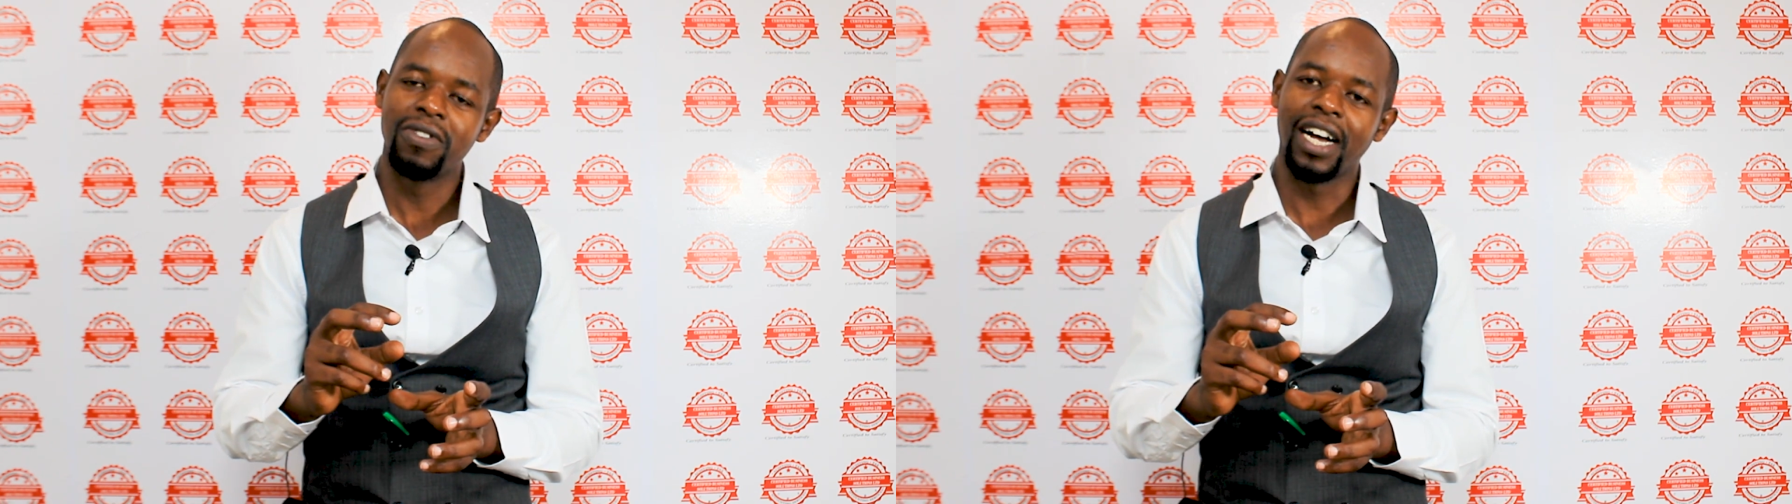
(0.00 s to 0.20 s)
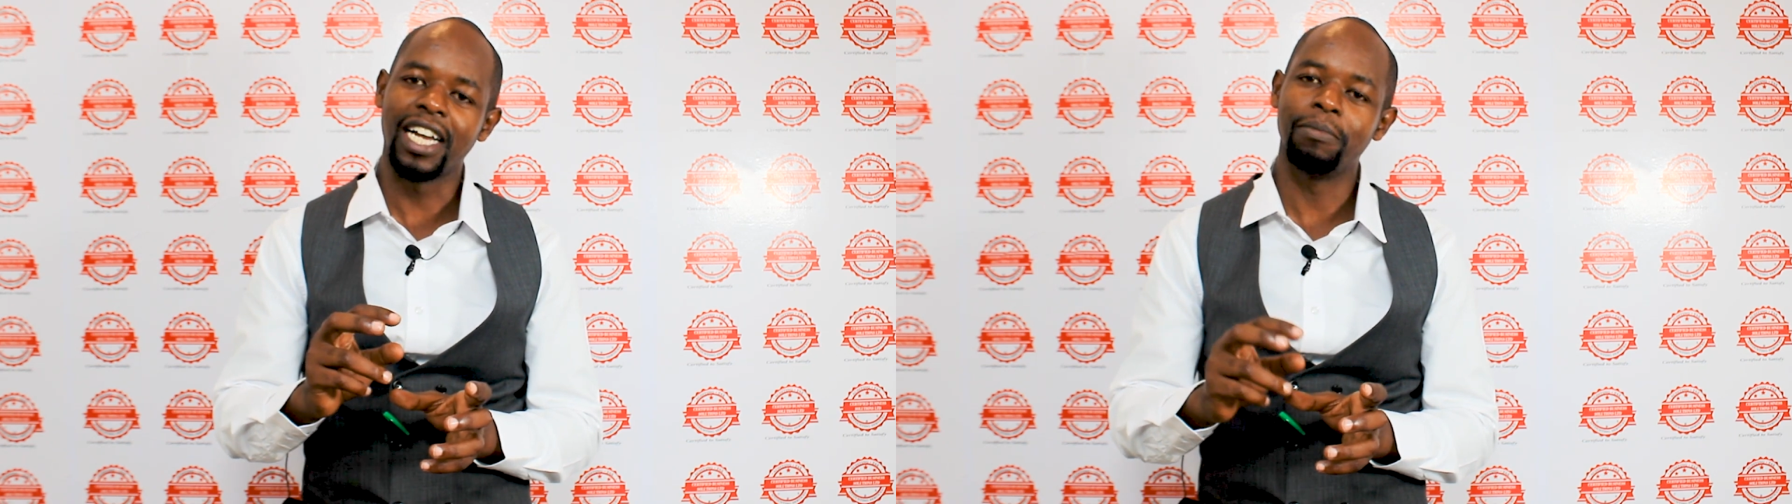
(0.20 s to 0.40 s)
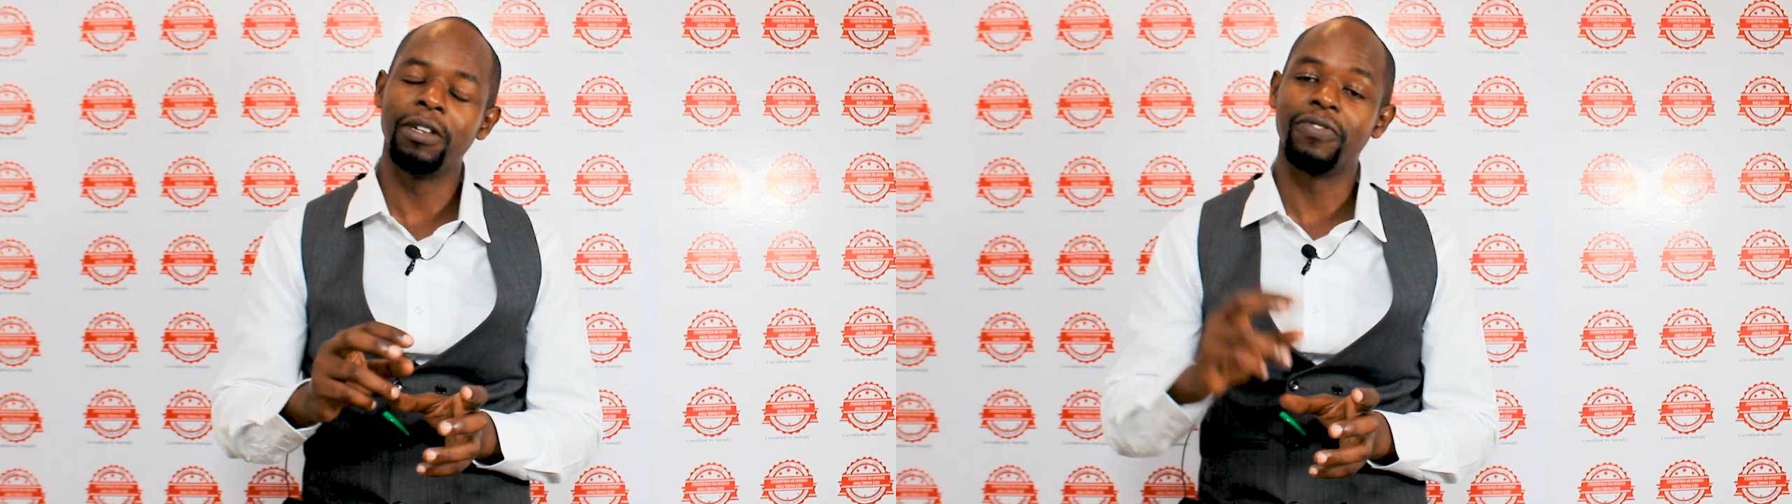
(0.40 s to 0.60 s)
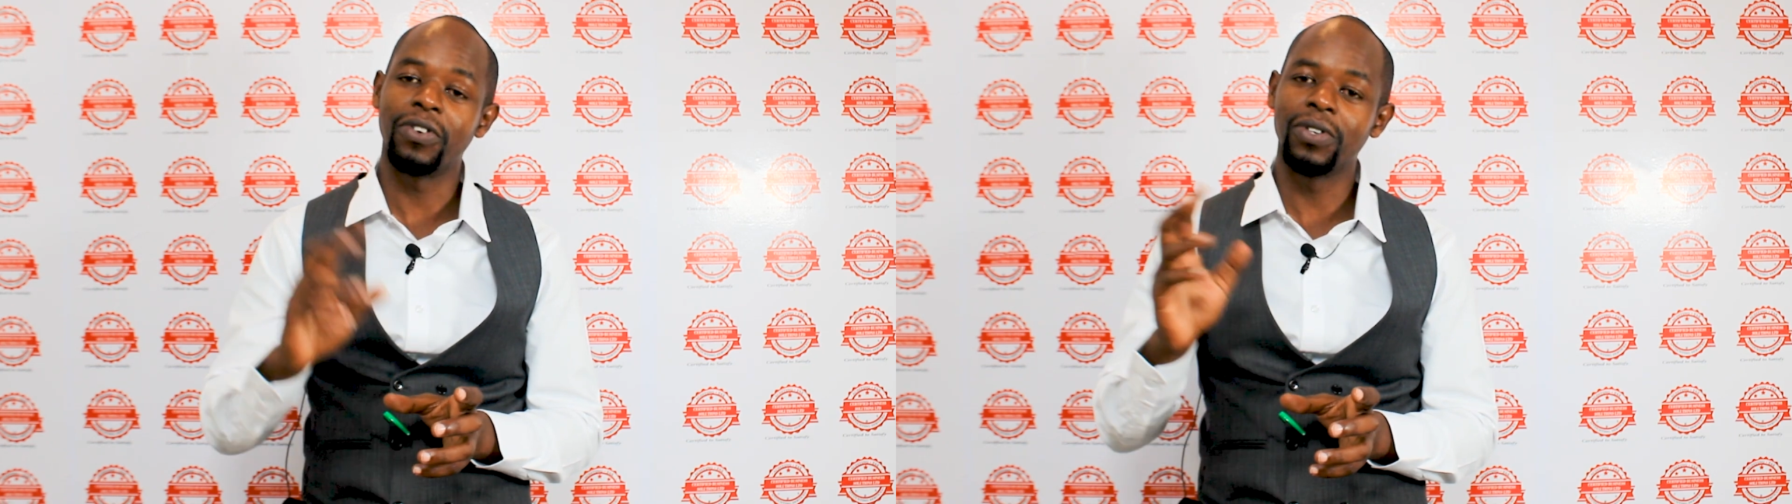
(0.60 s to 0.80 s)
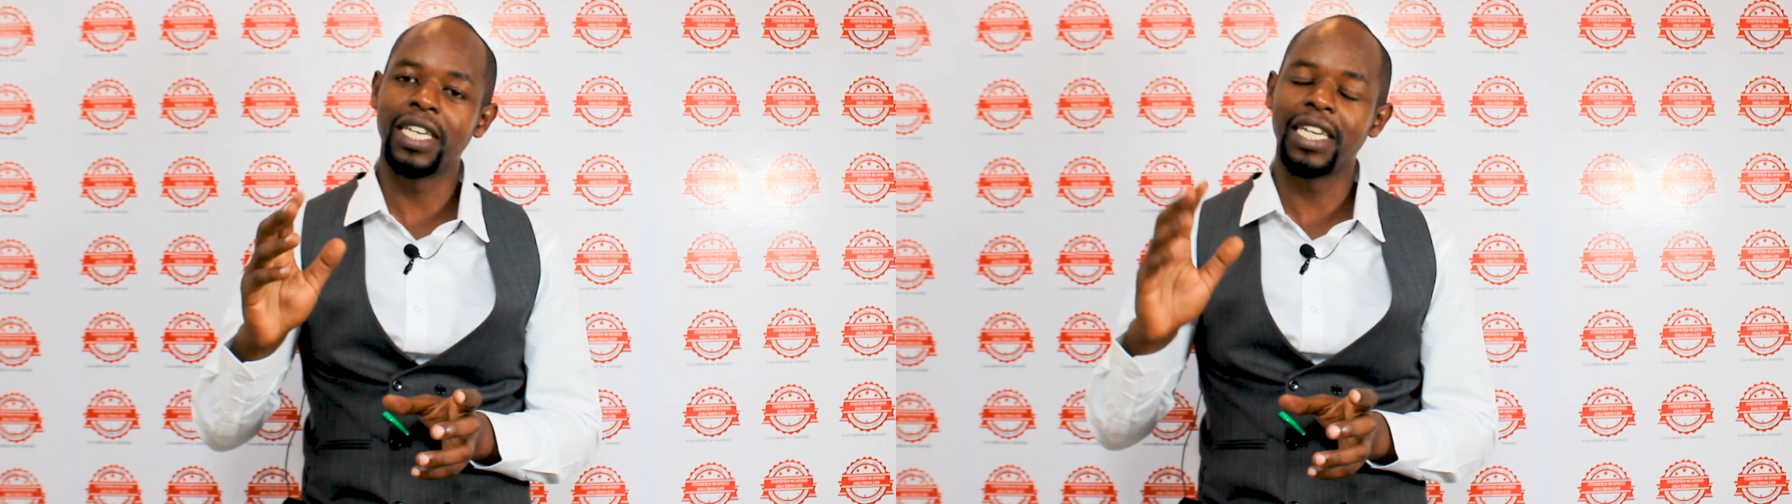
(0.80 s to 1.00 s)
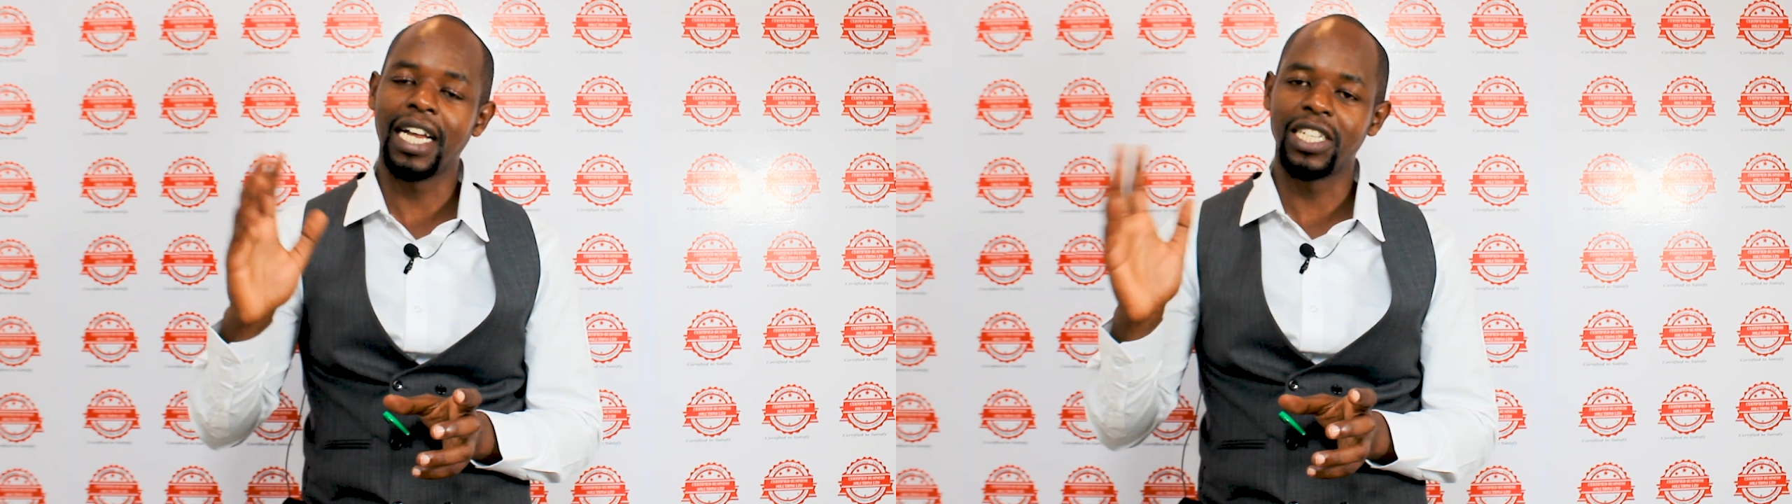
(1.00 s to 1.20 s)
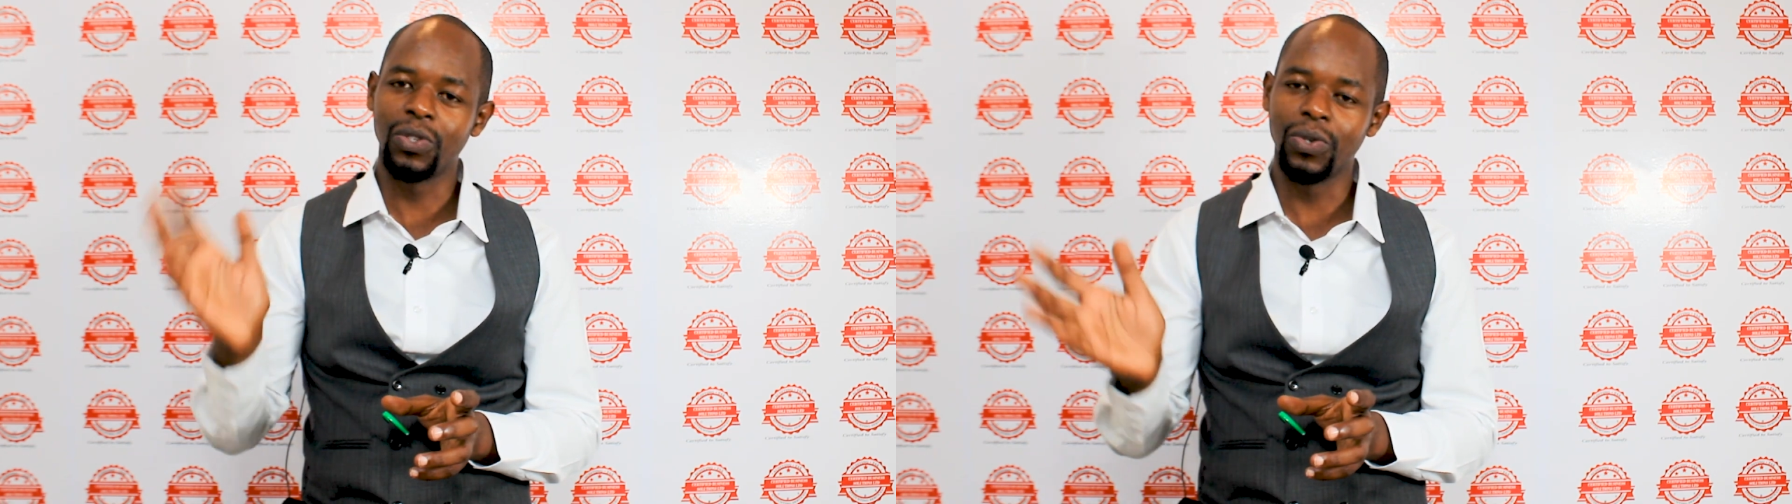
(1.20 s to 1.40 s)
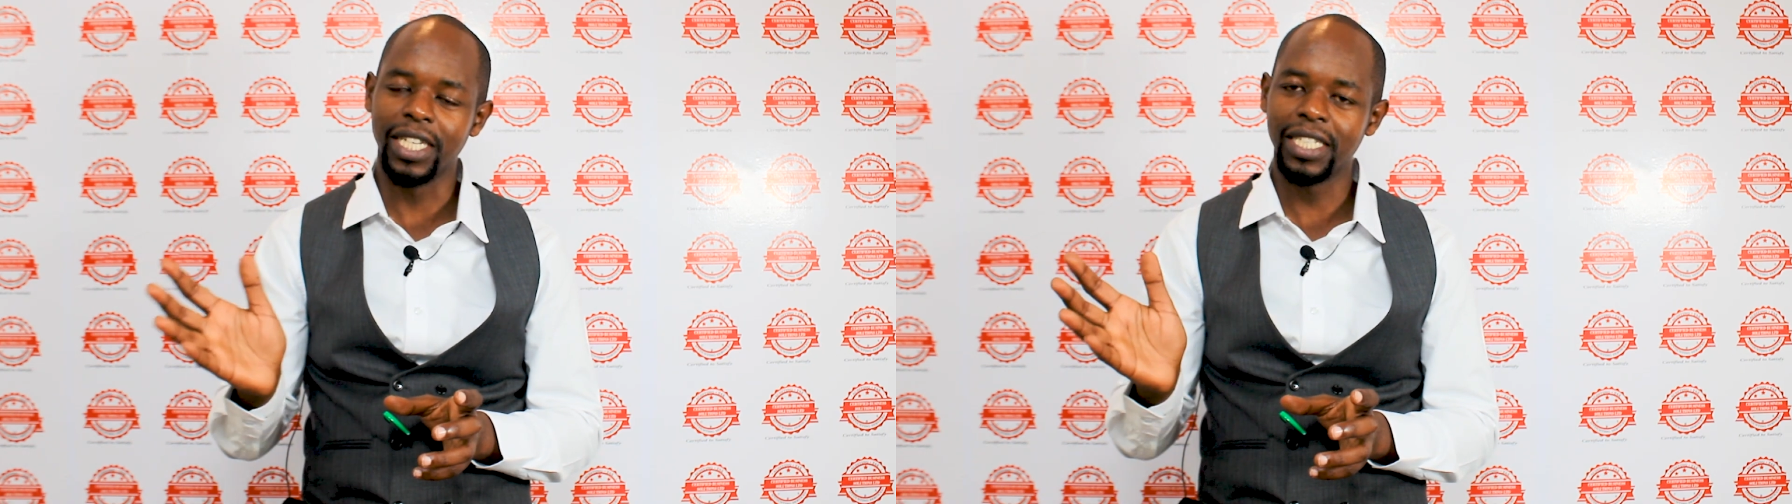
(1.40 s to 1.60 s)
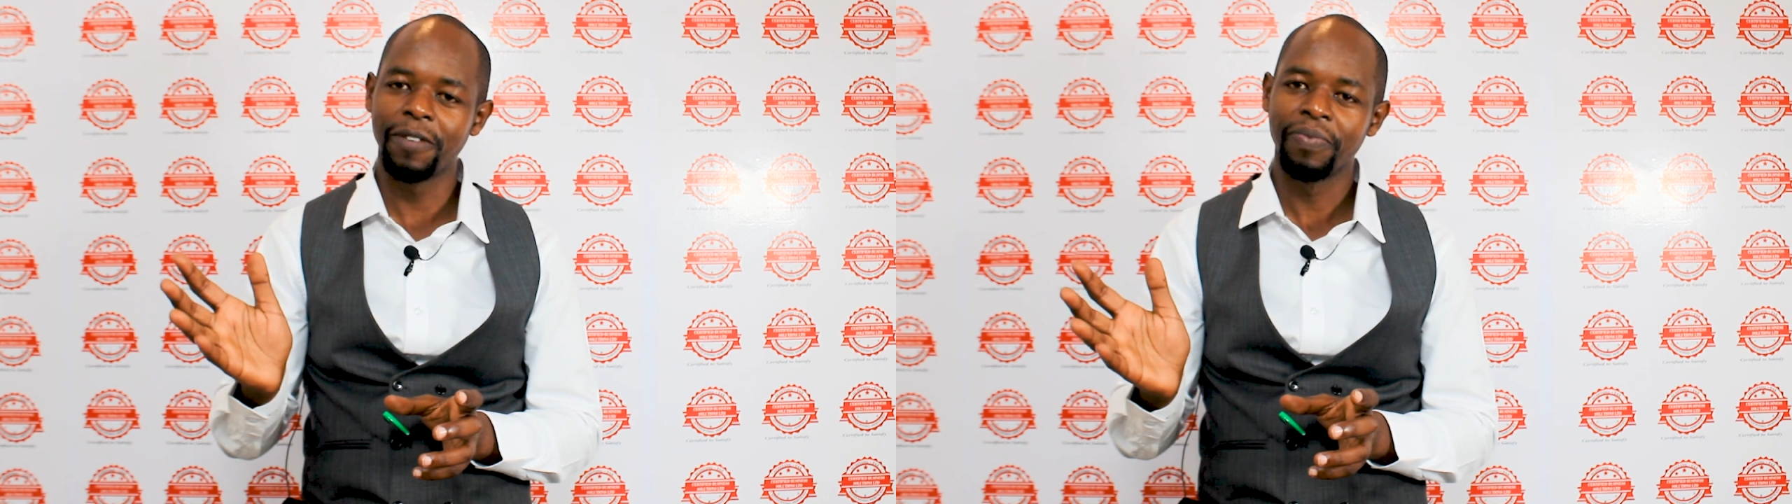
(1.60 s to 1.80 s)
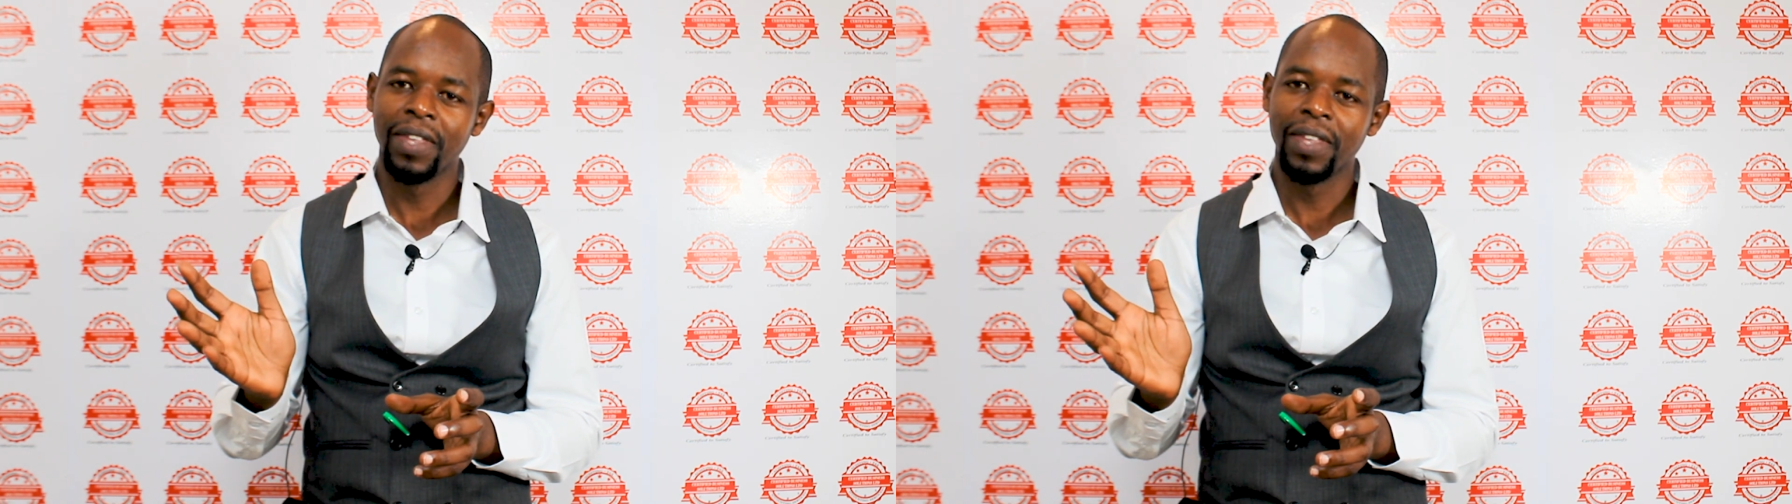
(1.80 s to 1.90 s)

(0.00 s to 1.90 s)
had been frozen at US,